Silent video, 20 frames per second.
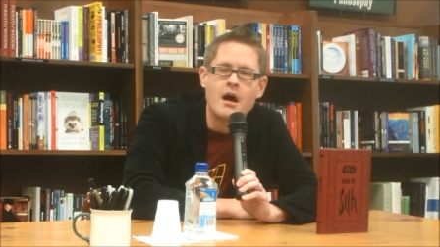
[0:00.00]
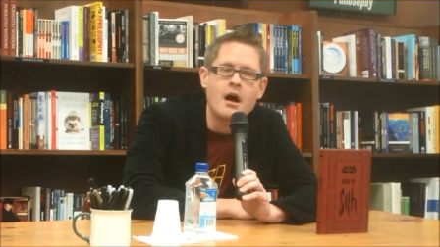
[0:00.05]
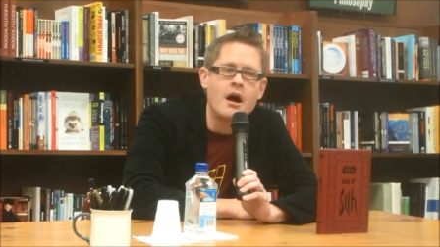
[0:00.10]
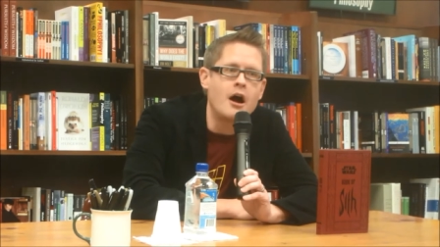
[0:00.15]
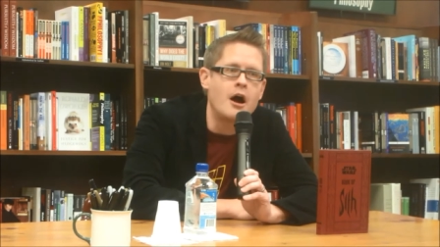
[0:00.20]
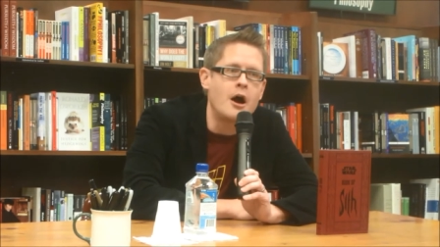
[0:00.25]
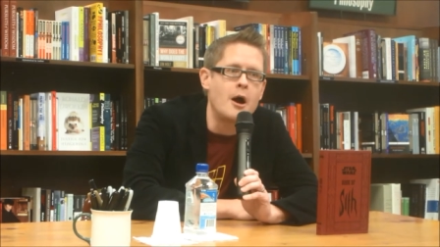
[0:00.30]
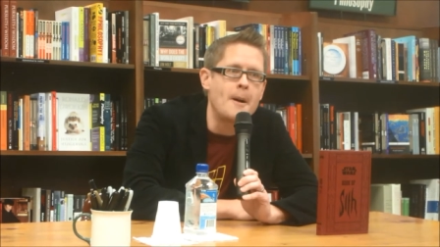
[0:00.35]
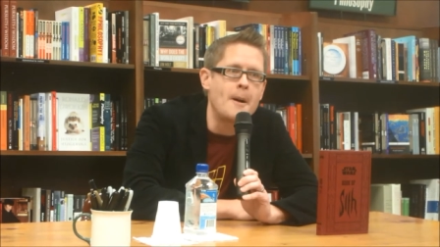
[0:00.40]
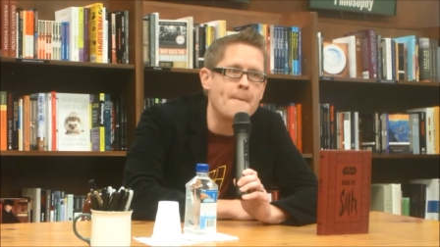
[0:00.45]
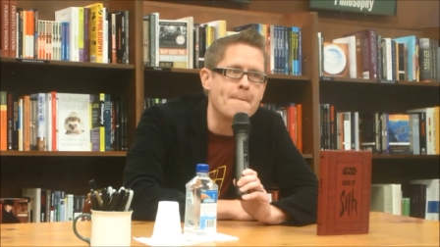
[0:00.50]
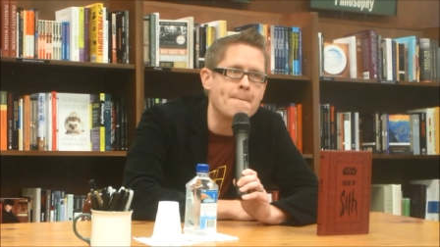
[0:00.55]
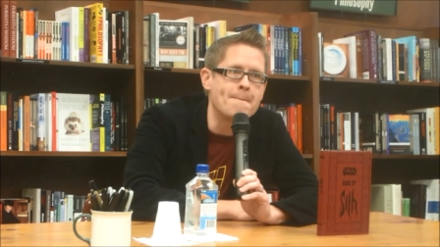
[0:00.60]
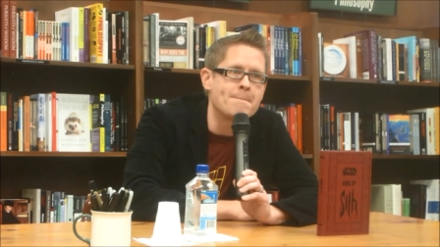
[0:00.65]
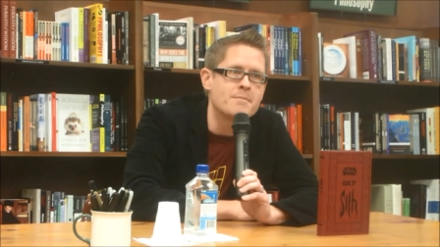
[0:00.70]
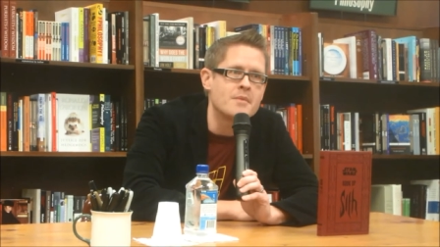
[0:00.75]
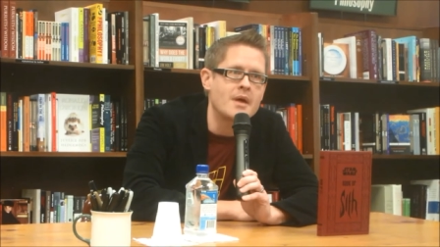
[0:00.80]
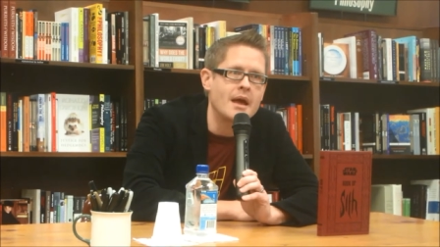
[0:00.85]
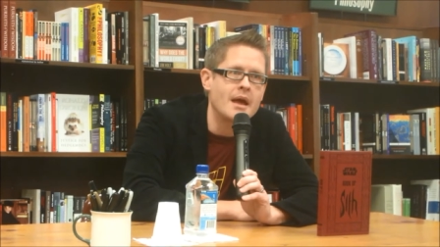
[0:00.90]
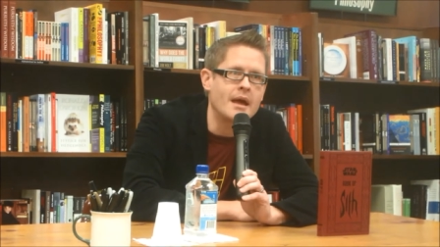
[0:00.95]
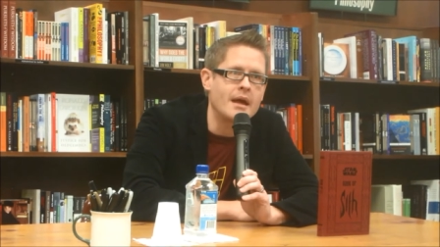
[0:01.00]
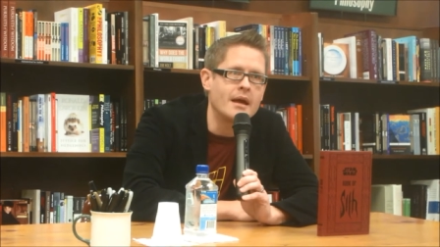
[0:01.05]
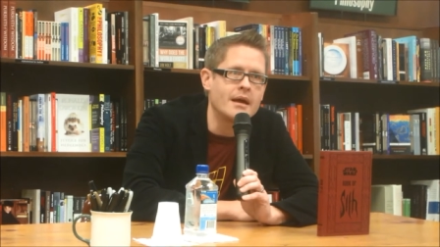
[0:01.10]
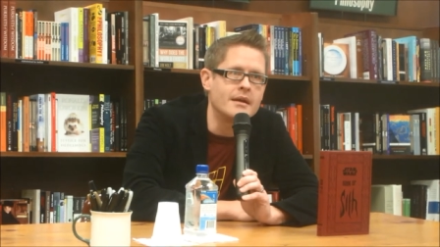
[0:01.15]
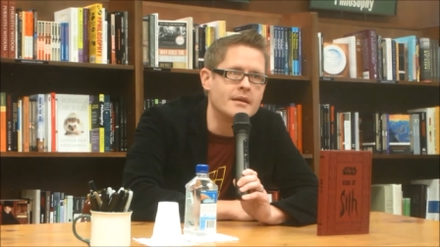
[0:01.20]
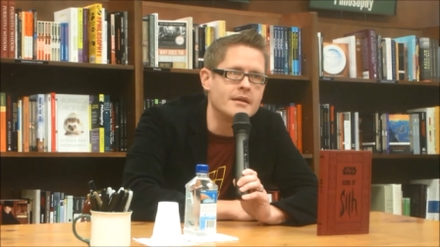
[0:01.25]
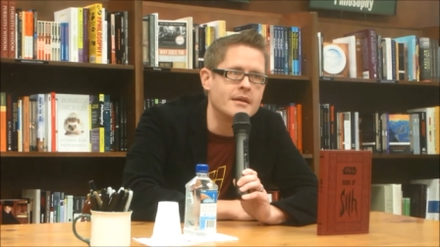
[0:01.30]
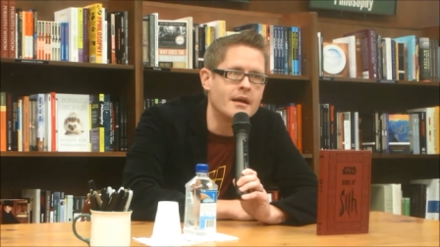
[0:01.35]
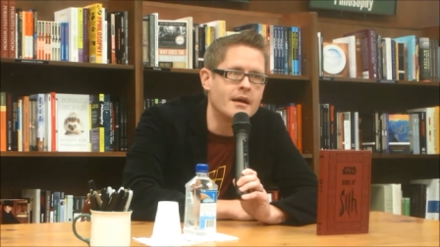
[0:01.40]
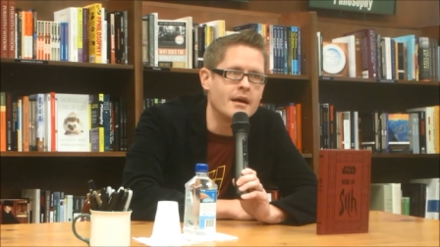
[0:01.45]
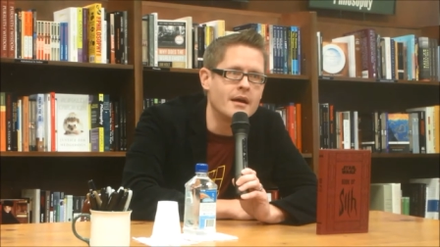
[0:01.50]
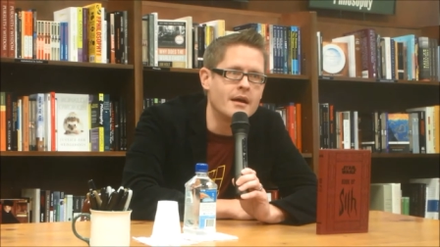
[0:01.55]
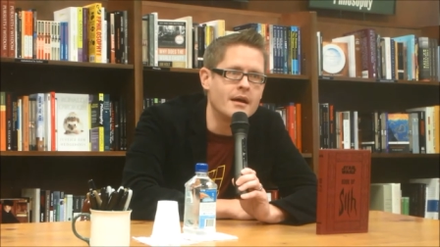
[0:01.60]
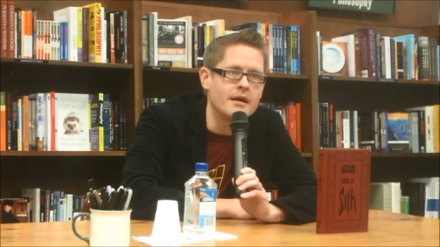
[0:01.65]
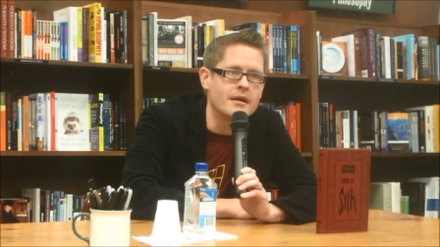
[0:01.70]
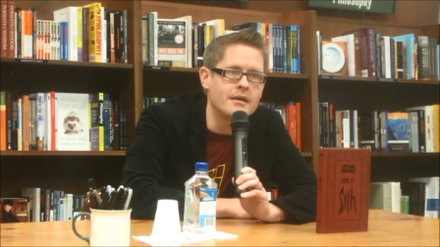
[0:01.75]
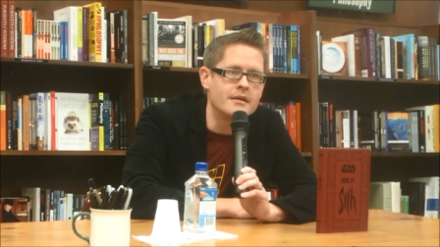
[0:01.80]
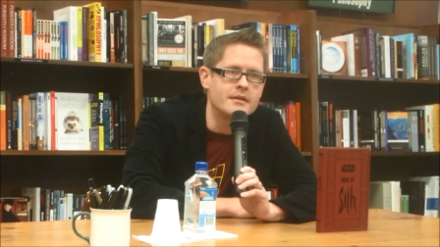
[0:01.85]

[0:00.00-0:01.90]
Um, and uh,